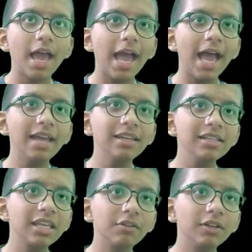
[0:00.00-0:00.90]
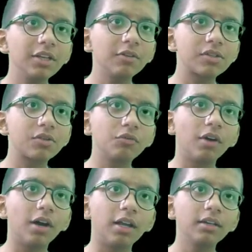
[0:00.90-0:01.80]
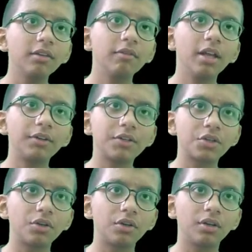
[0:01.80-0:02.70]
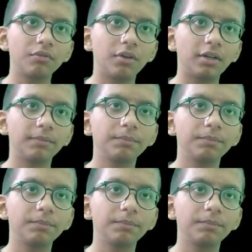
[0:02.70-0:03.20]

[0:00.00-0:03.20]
n is equals to 1, we'll return 1.